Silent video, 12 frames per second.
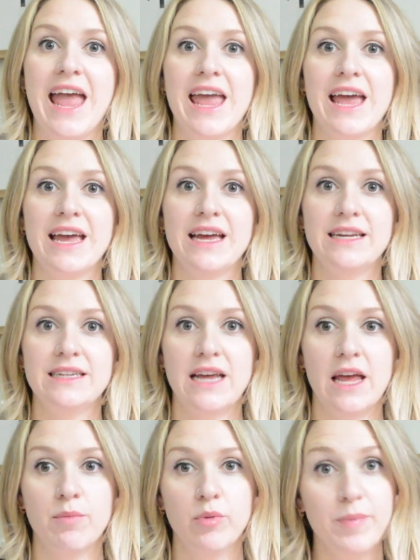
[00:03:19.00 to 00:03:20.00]
and
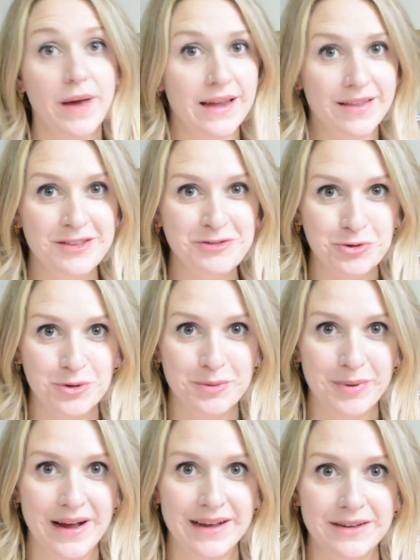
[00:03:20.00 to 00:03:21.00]
a put back in the drawer
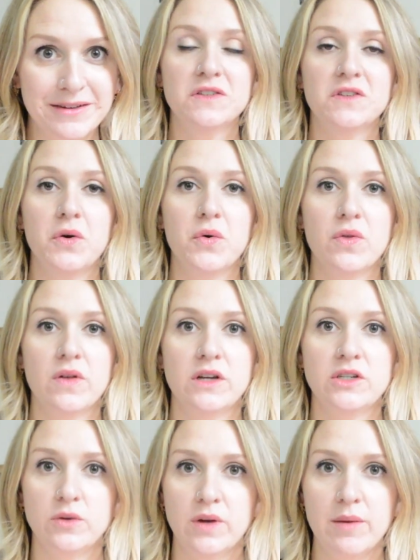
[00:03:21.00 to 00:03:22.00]
pile. So the
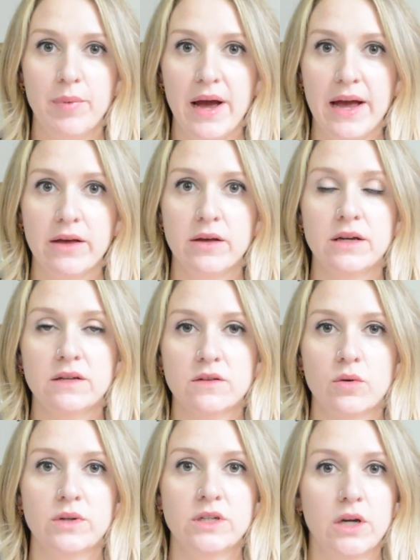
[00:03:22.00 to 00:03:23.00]
donate pile is
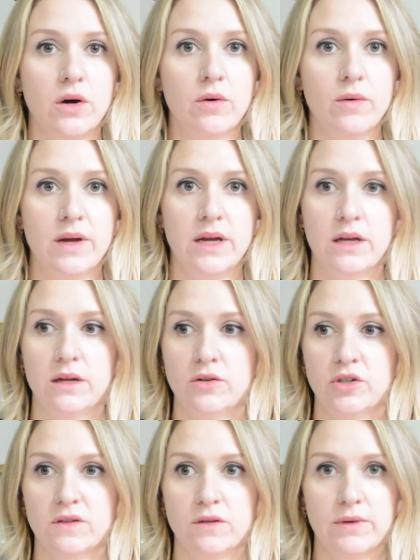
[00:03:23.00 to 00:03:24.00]
going to go in
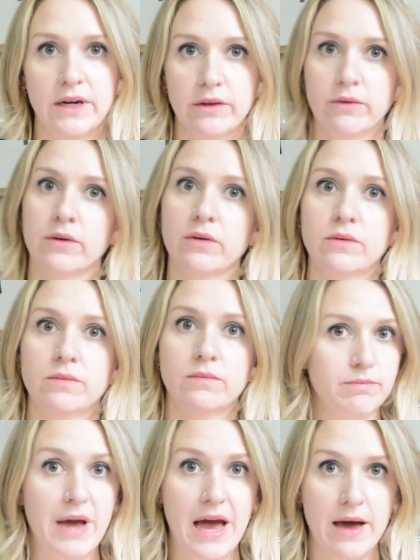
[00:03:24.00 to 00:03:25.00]
just a regular old
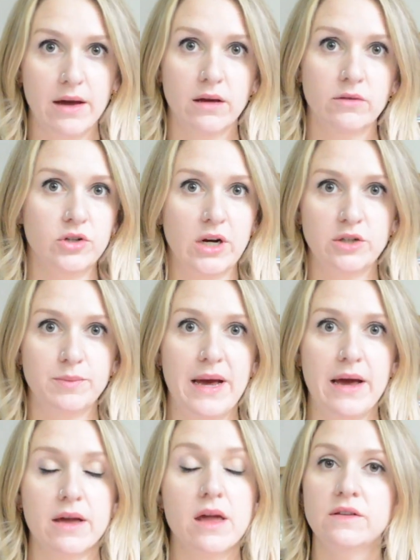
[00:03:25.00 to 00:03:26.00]
bag, trash
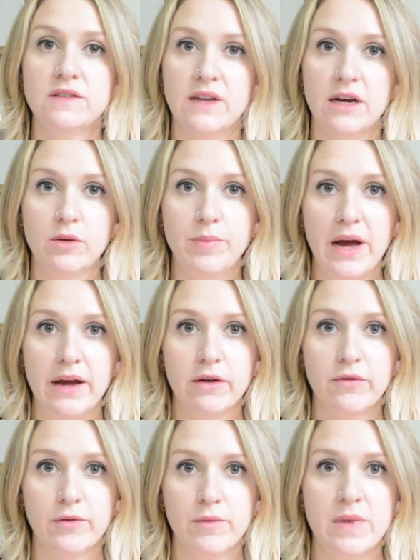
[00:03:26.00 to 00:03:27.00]
bag. The sell
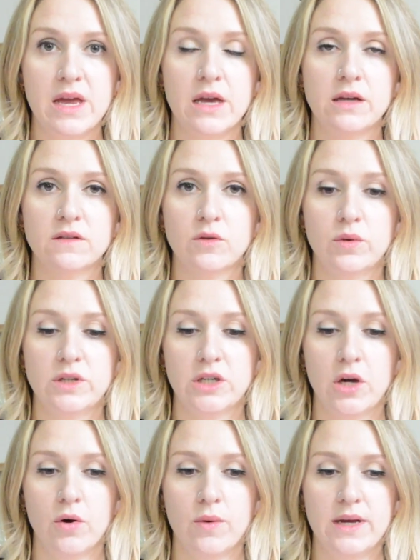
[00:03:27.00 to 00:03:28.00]
pile for me is going to
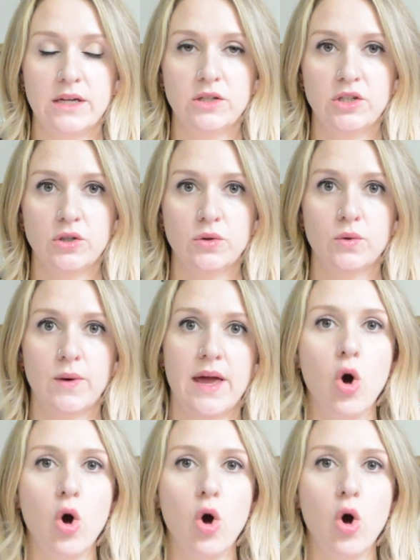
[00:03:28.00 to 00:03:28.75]
go into a